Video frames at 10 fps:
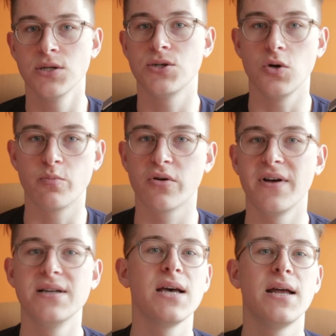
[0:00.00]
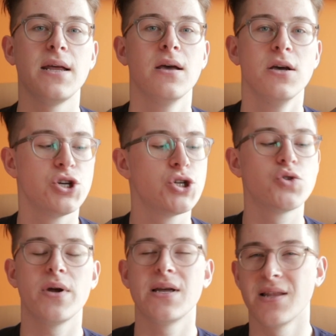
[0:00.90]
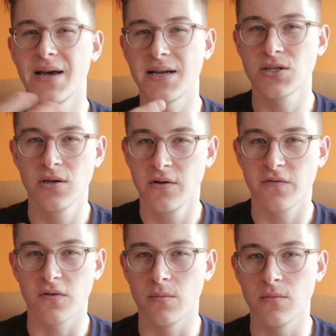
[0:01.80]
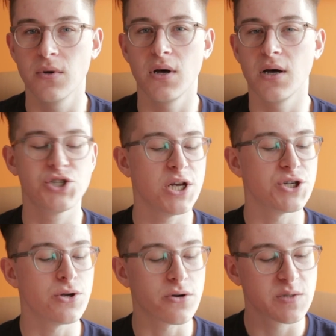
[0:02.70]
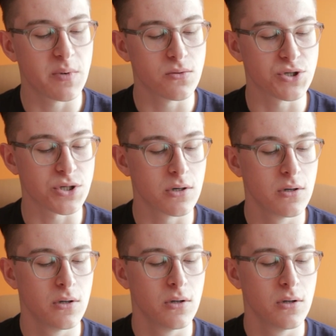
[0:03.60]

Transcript: to prevent any stray light from changing your exposure